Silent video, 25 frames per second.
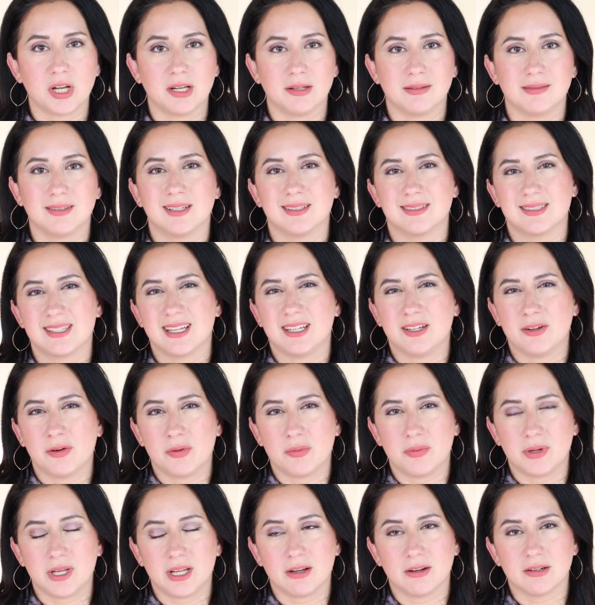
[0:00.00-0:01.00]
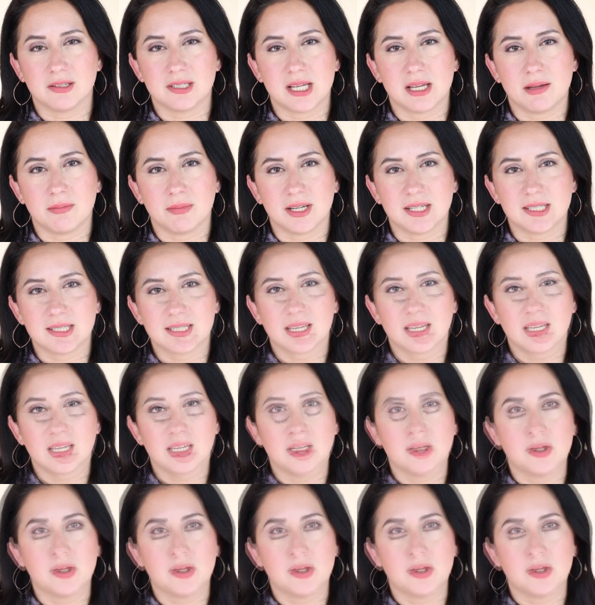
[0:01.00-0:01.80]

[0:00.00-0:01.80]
and because I know it would irritate my skin.